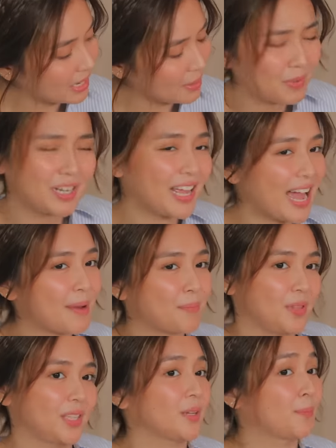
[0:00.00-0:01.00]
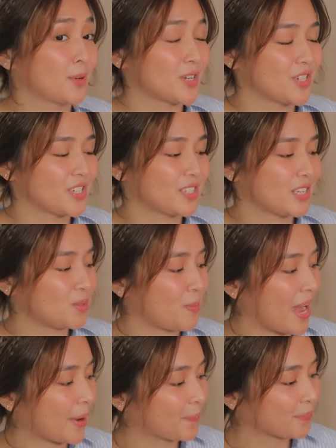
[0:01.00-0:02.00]
I'm really happy that I purchased this
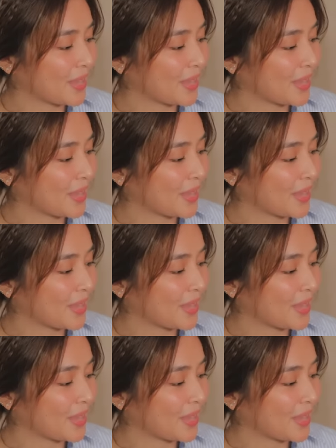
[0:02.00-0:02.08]
bag.